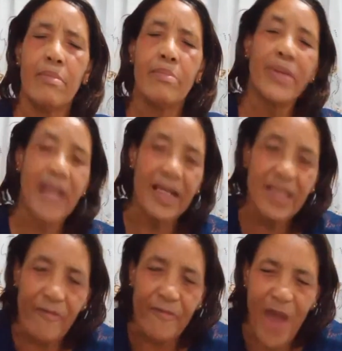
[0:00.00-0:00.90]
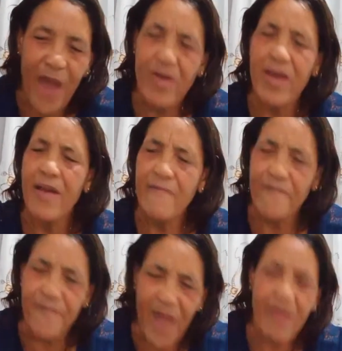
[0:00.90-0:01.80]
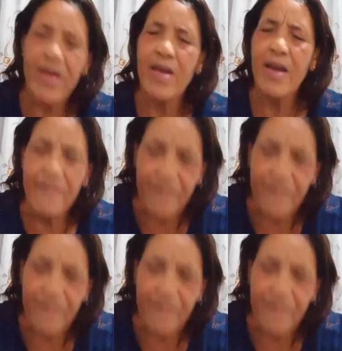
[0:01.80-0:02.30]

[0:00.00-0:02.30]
But that is a very, very,